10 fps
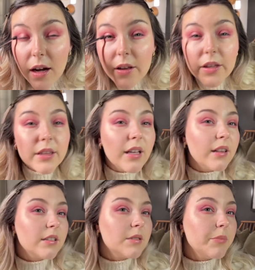think that
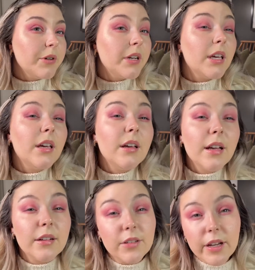looks pretty.
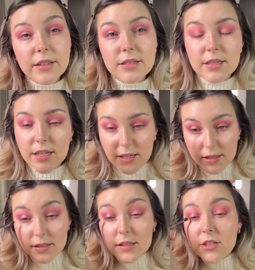Can you guys see?
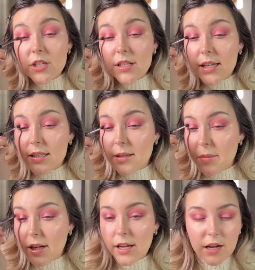It's just like
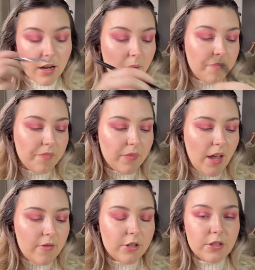deepening it up
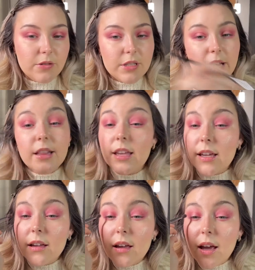ever so slightly,
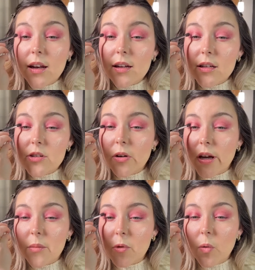and it is showing
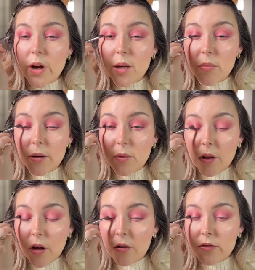up quite purple
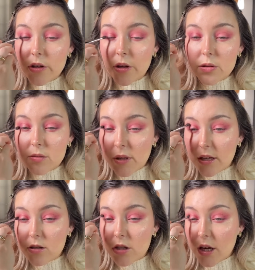over those
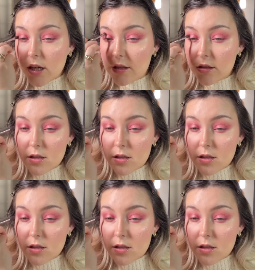pink shades.